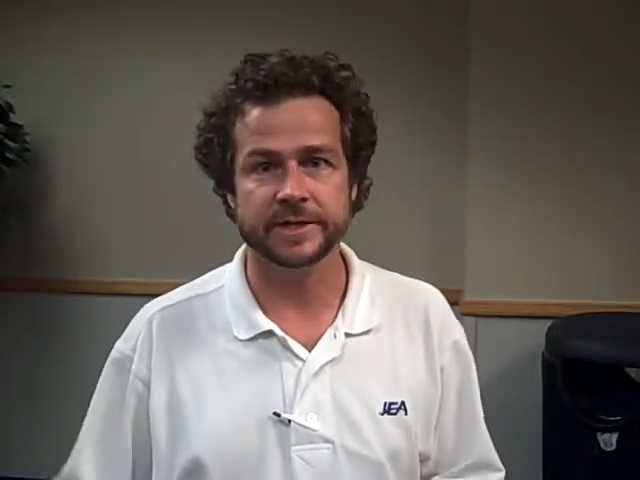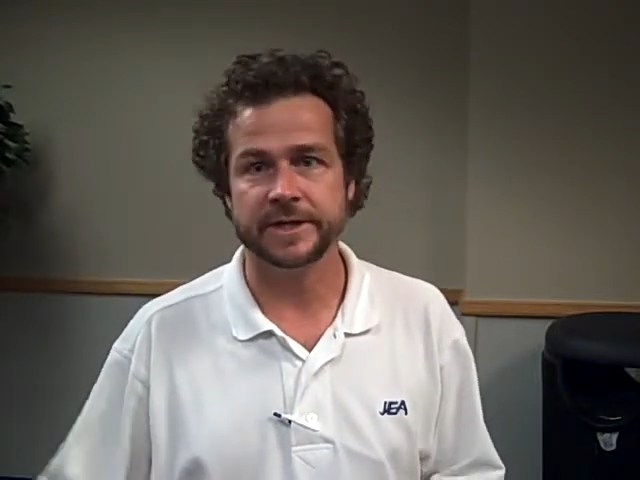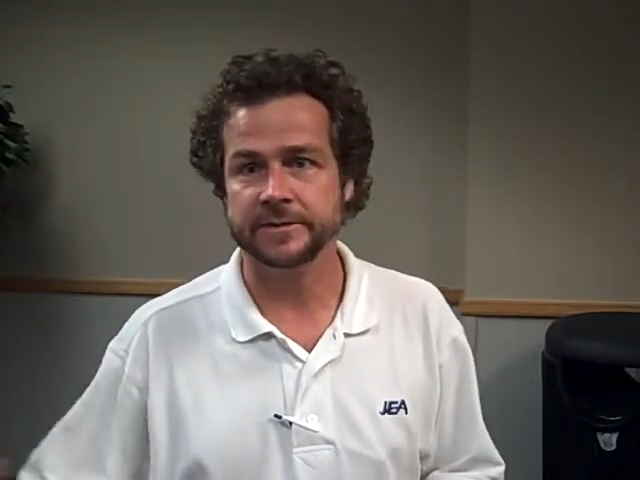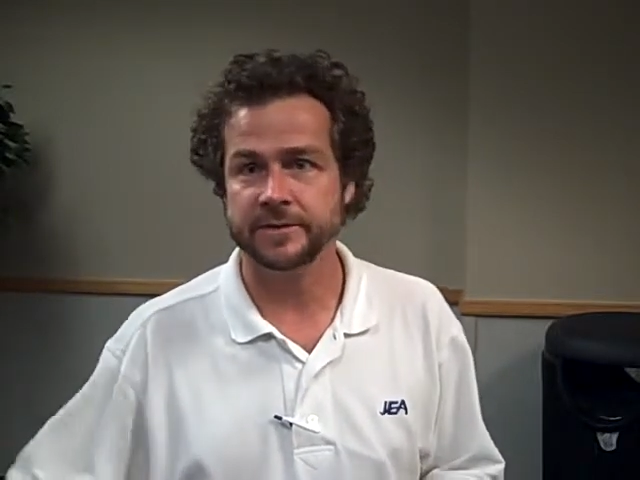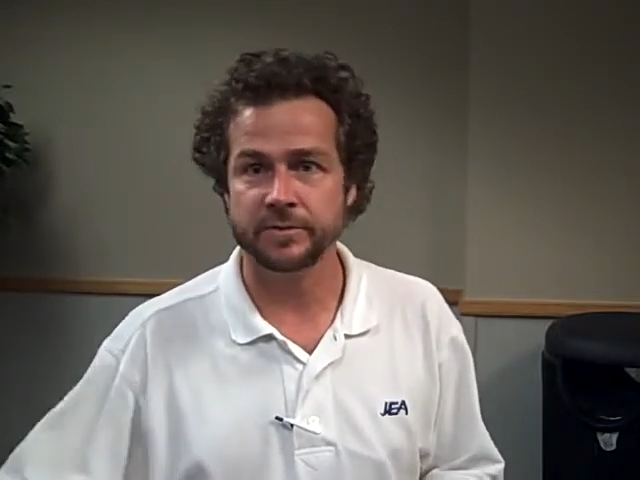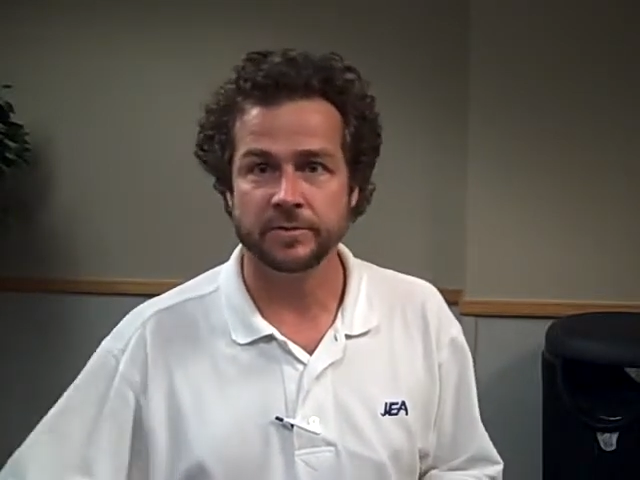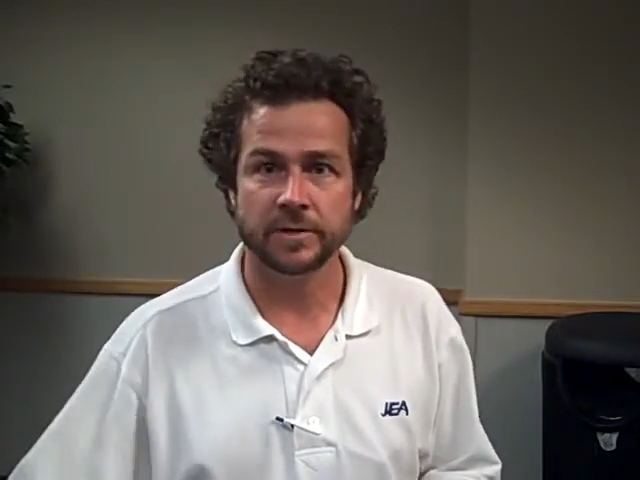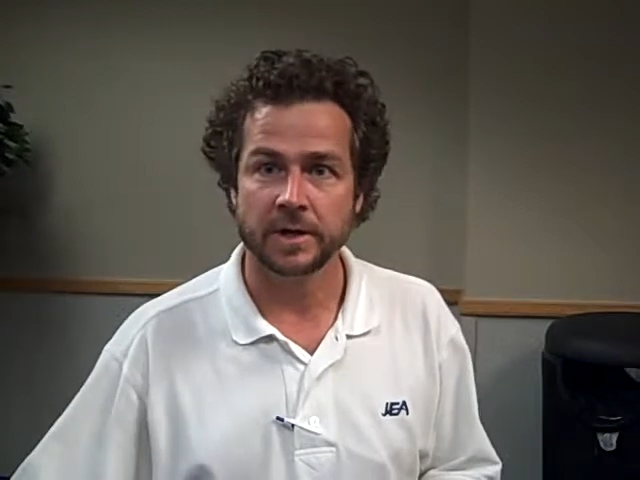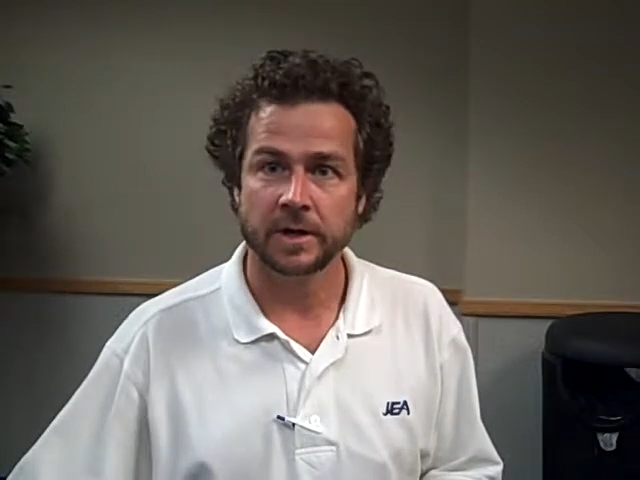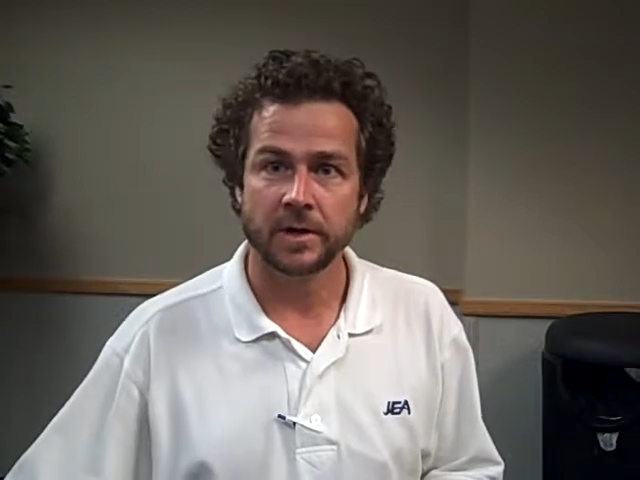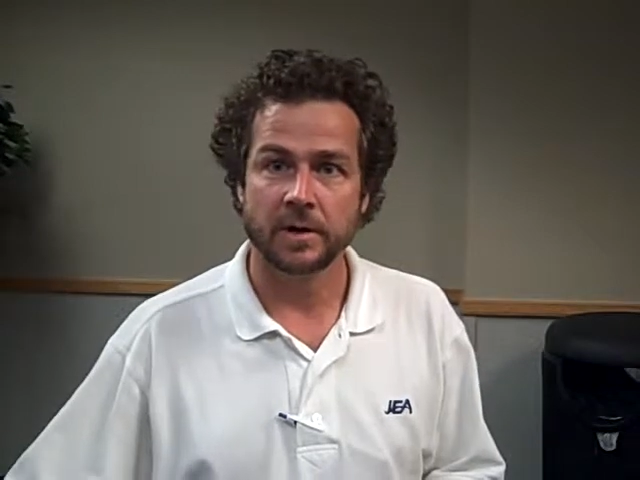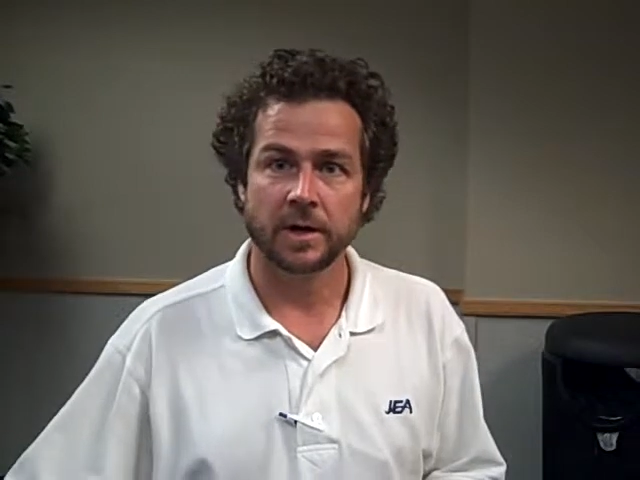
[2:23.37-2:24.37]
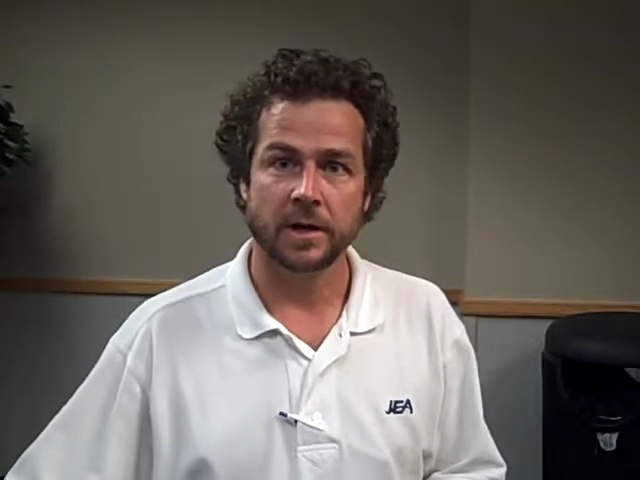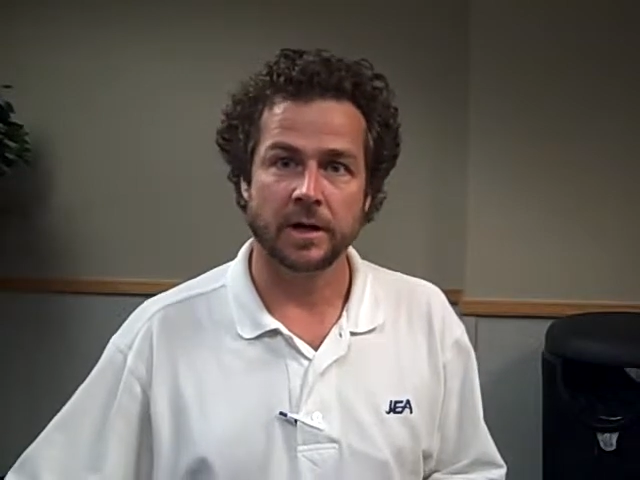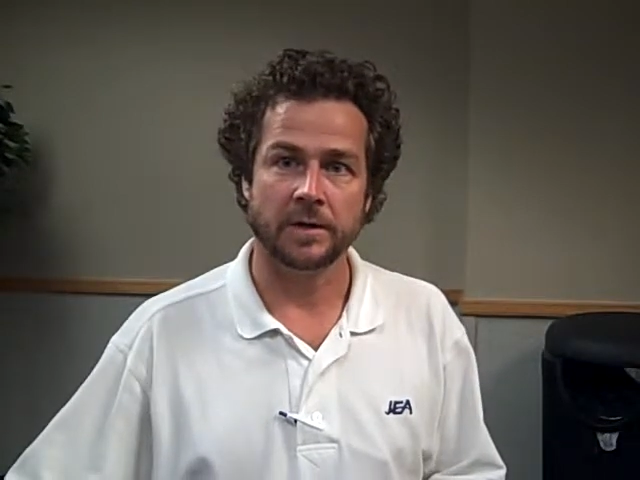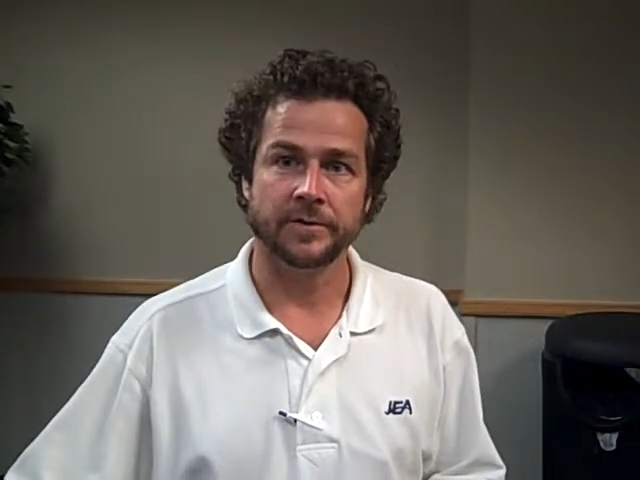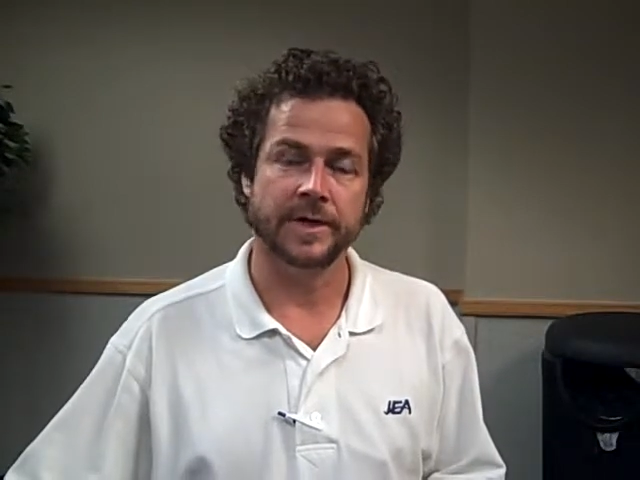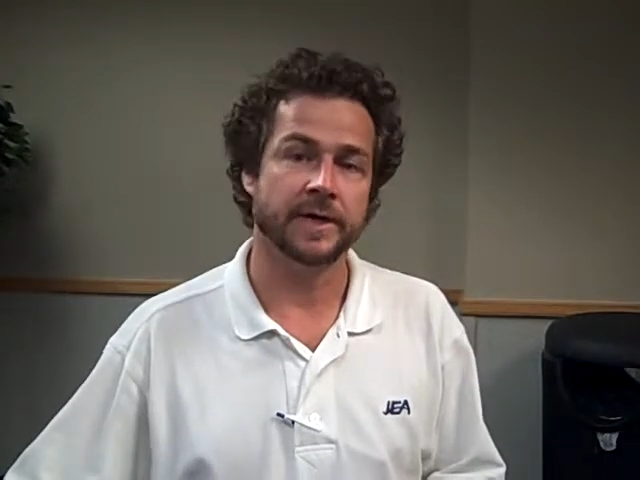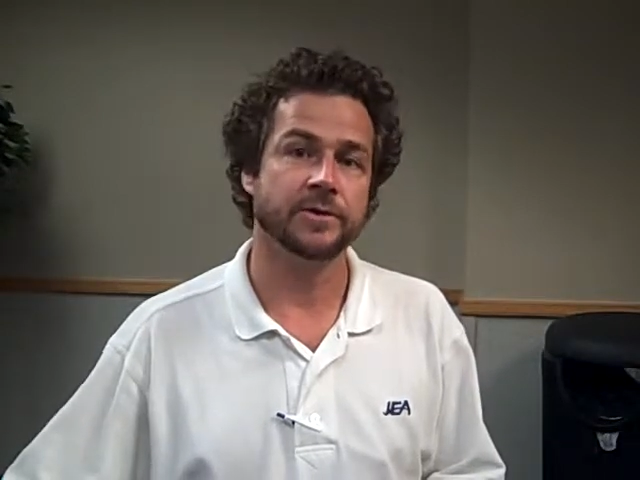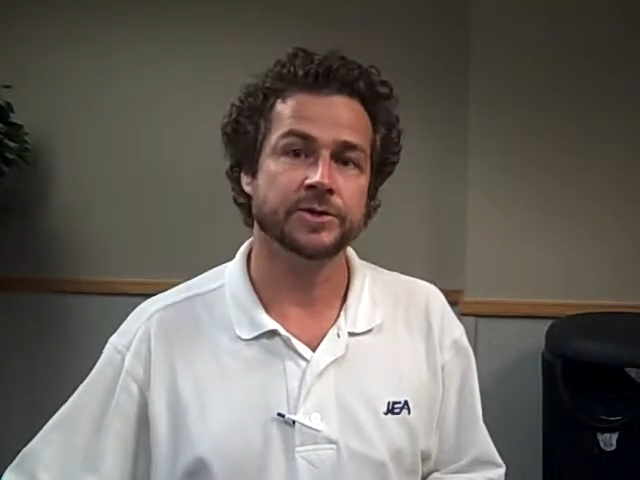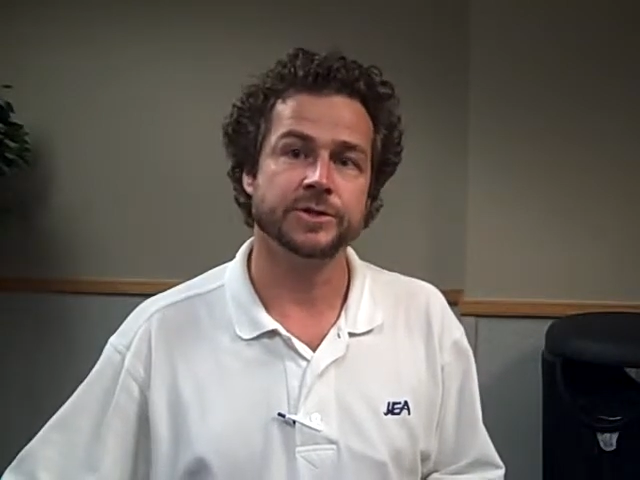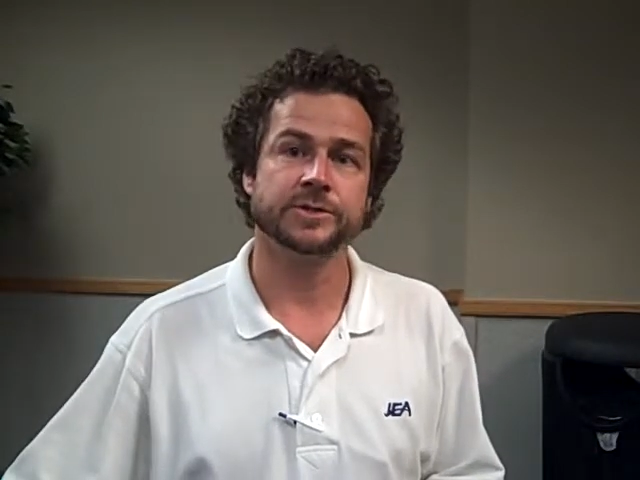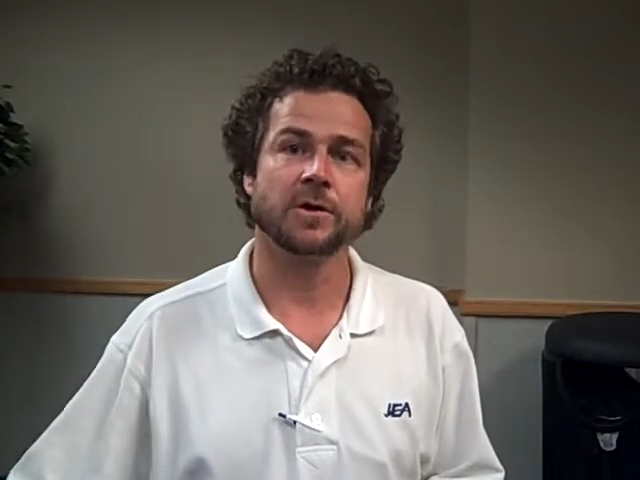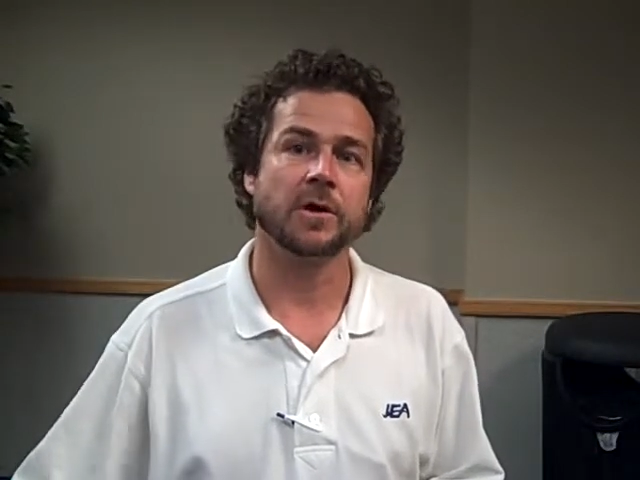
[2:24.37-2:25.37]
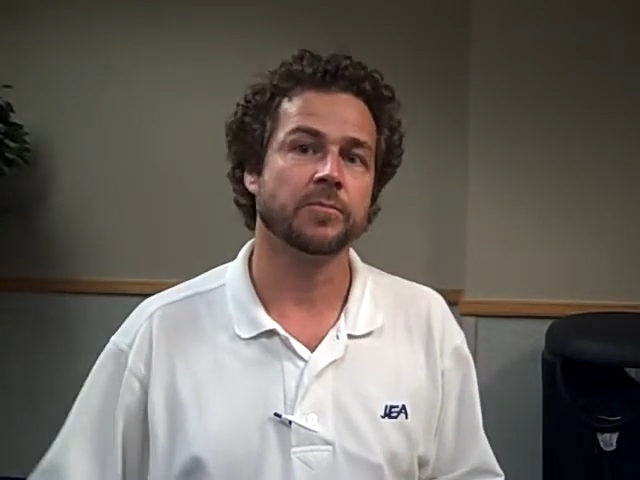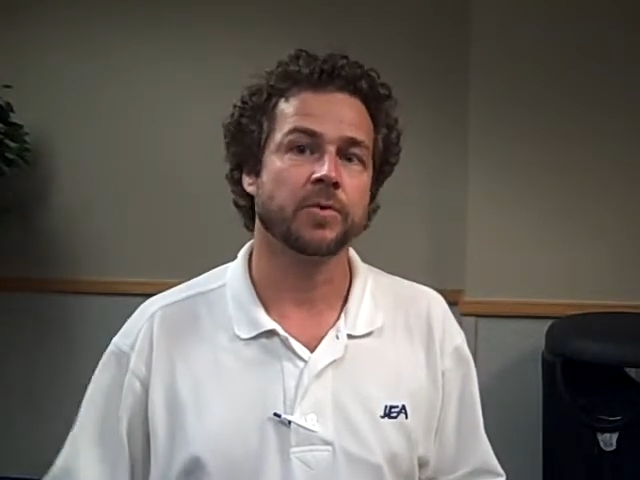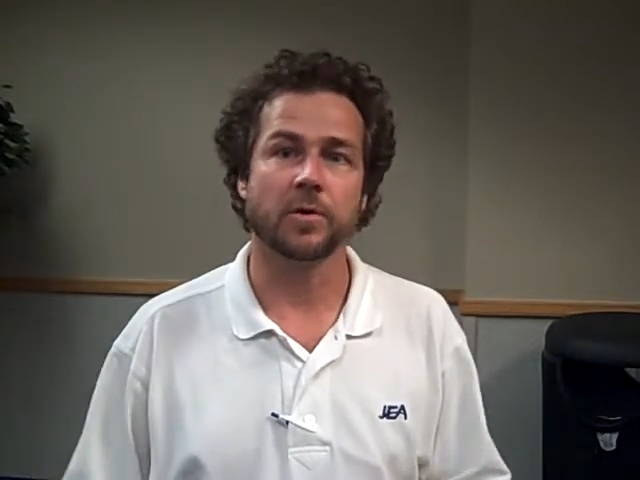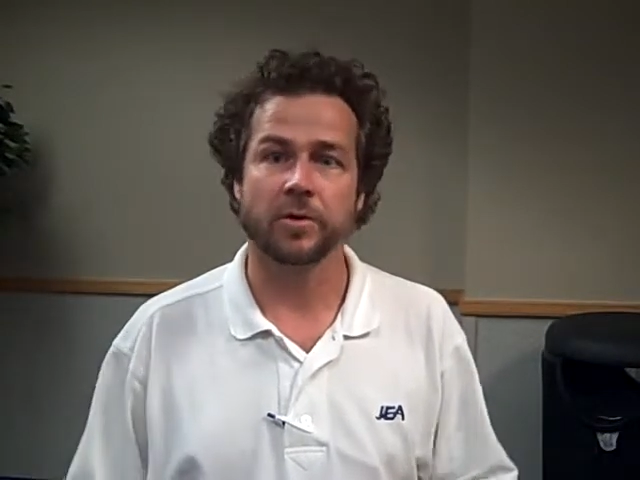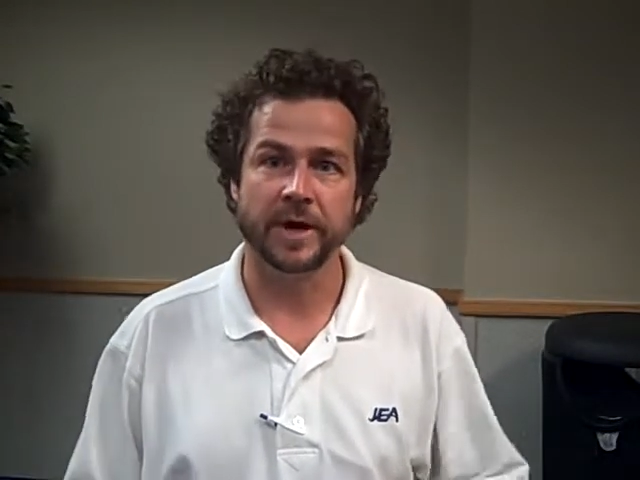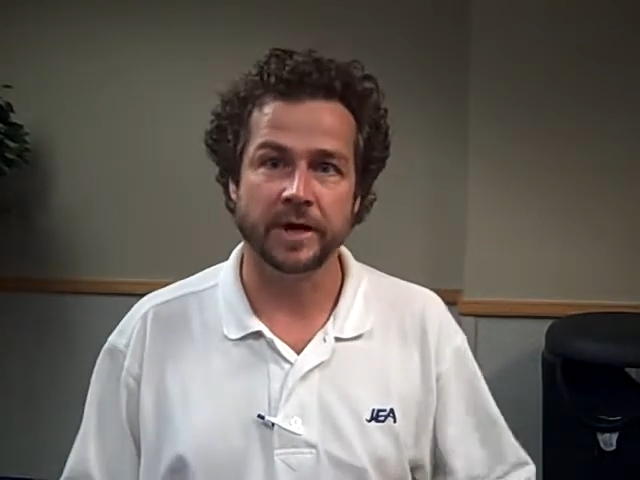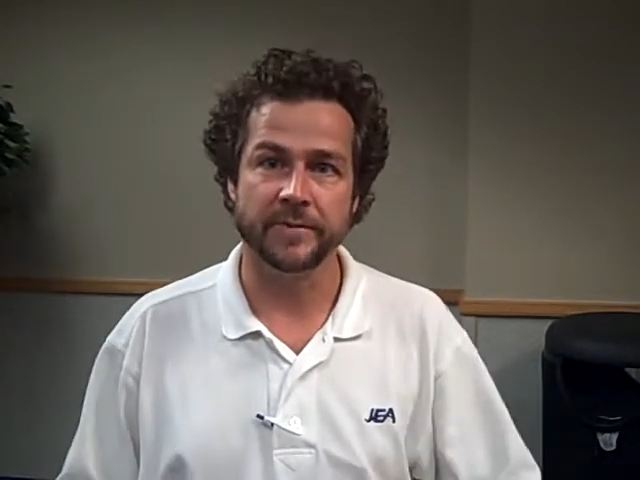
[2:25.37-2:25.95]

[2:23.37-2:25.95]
They do the Energy Star program,